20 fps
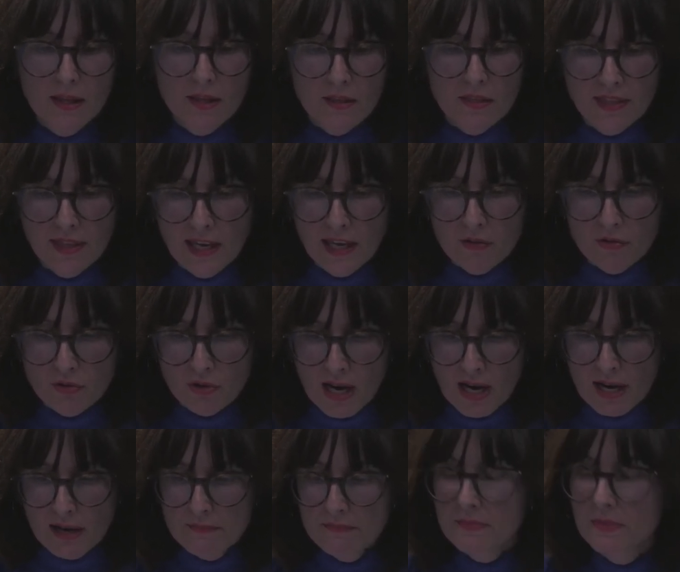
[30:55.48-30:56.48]
There
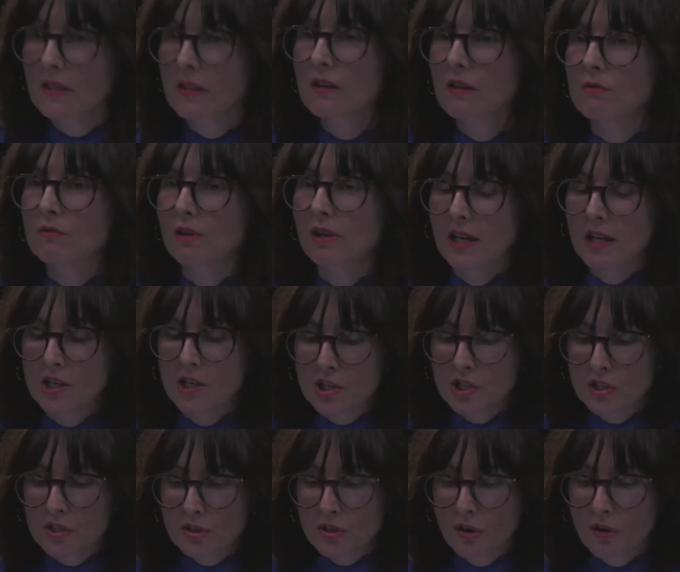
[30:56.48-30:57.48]
are
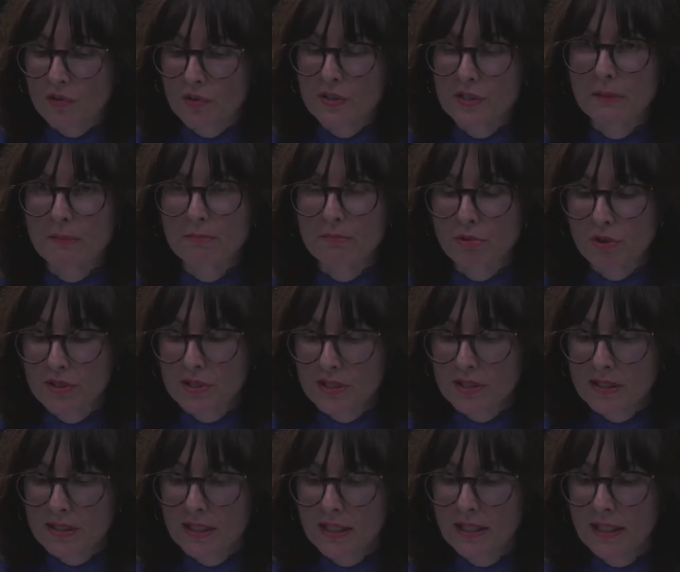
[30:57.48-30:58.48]
relations of
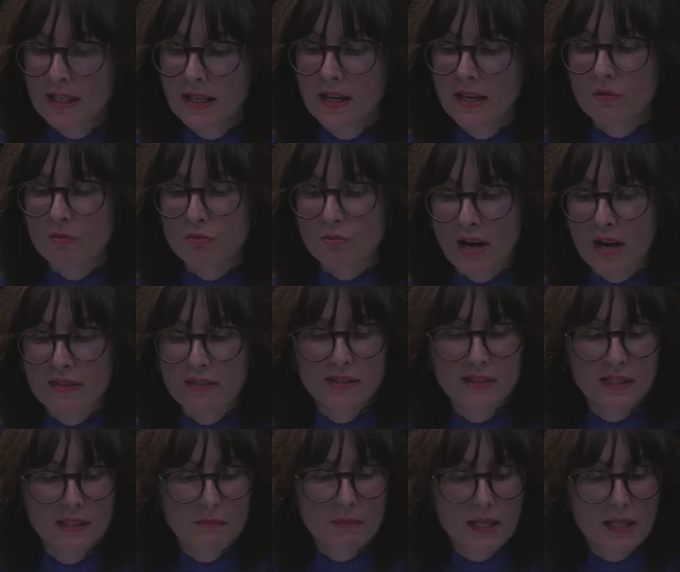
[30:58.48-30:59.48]
reciprocity rather
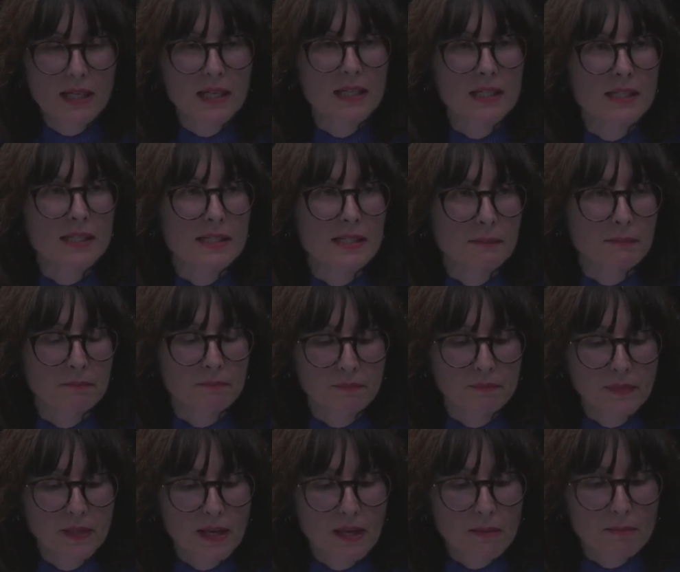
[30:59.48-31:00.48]
than mechanism,
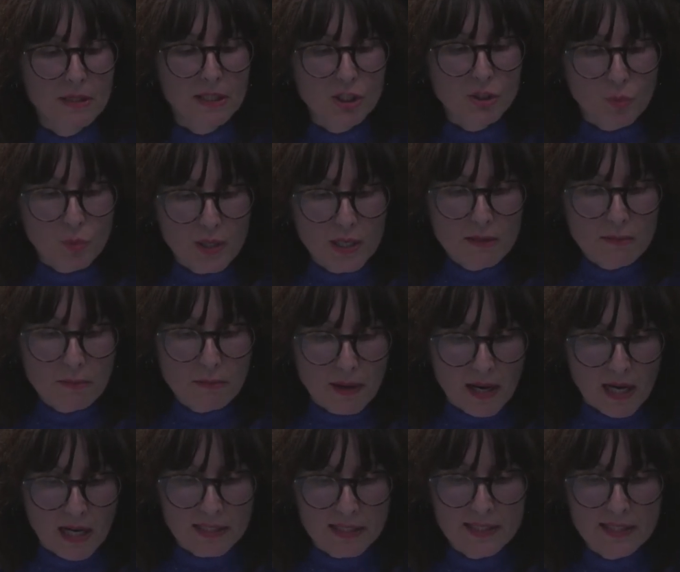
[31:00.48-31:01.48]
between
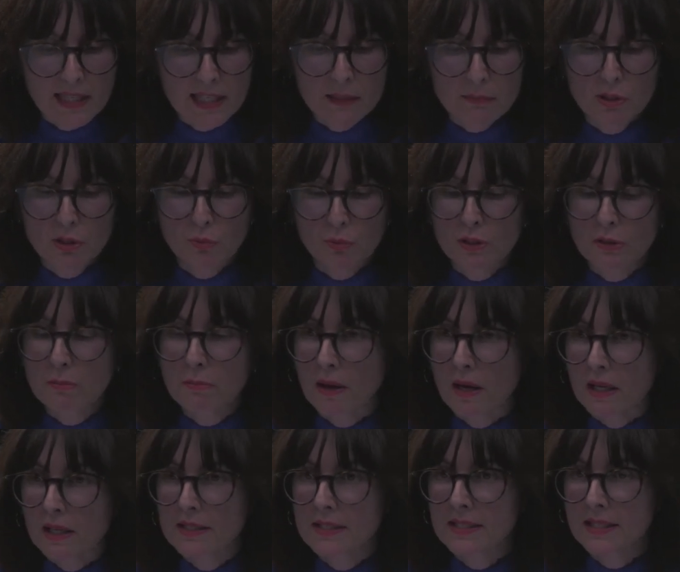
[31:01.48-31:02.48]
parts and between
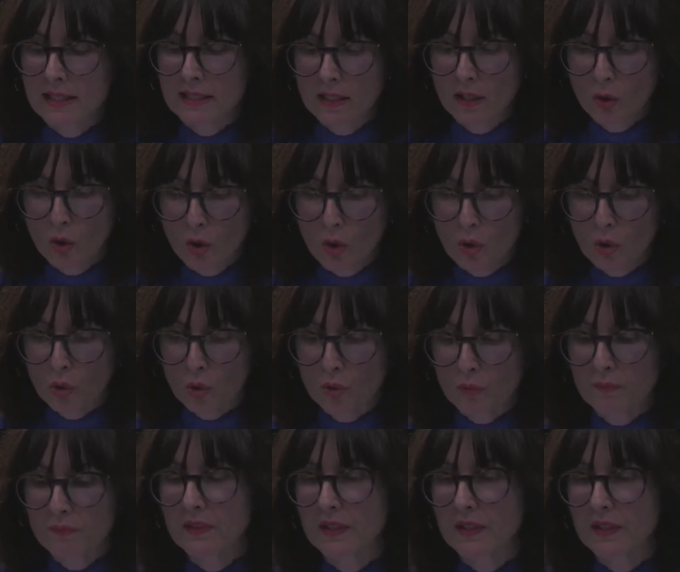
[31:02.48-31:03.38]
parts and the whole,